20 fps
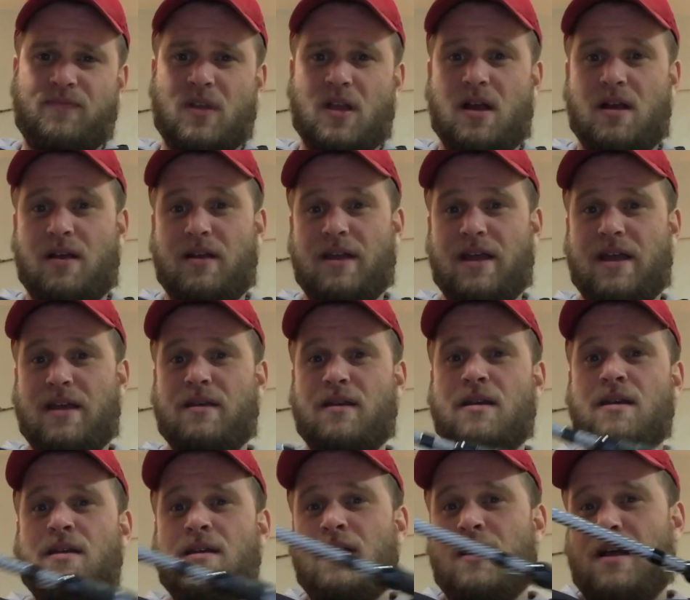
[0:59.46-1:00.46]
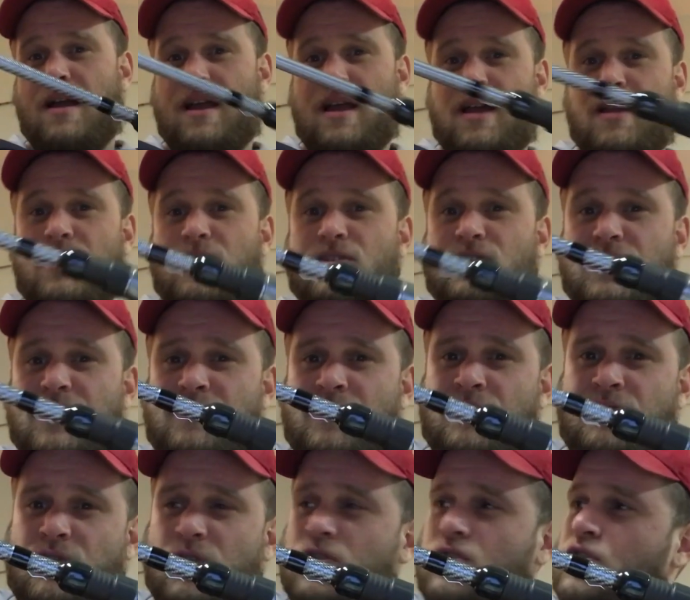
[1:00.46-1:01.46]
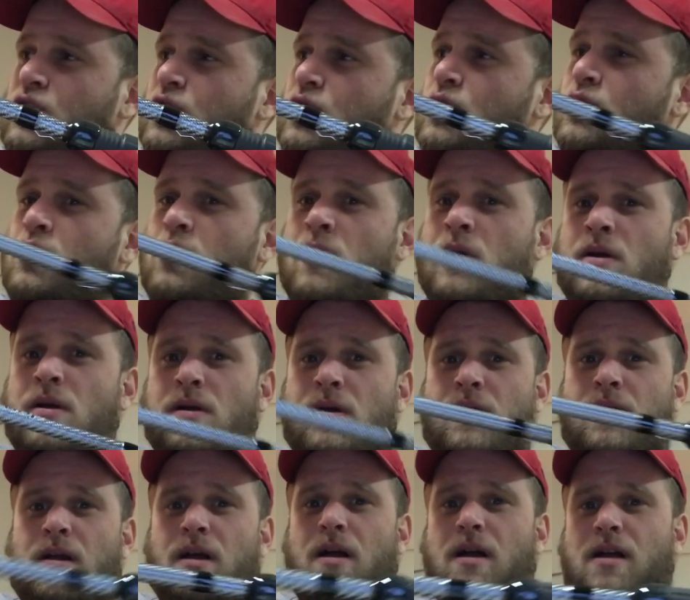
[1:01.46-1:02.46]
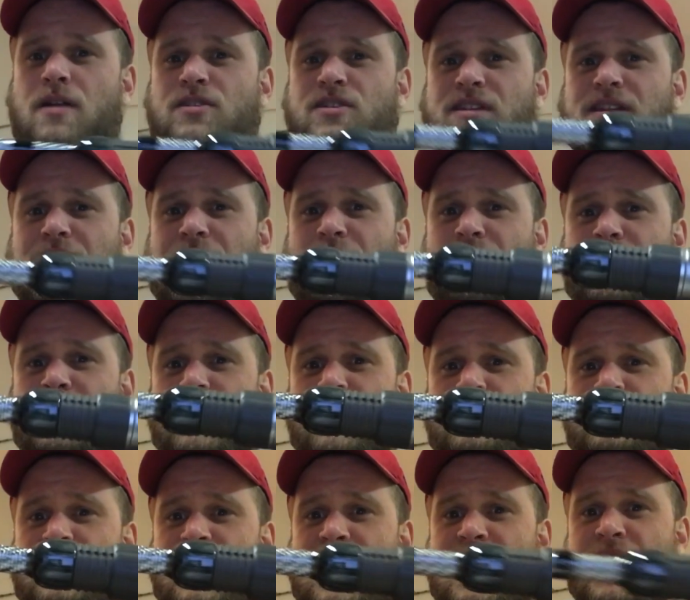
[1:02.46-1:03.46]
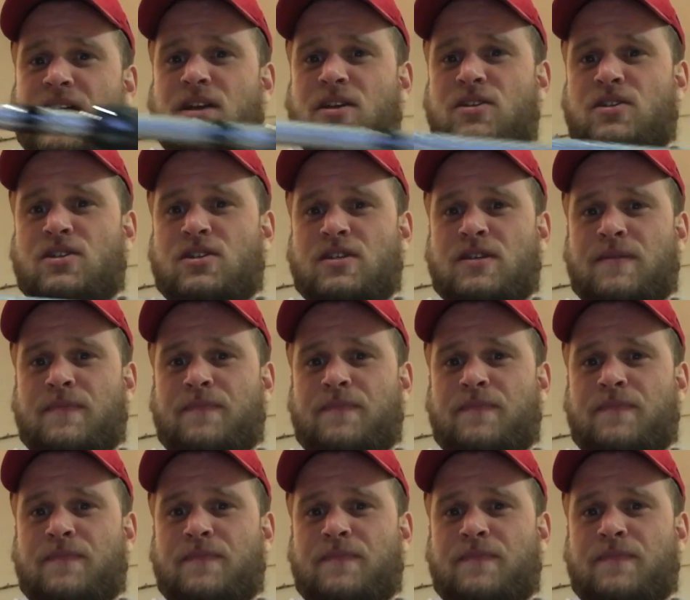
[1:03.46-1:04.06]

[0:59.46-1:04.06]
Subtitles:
Again, I got a 7-foot 2 Denali Attacks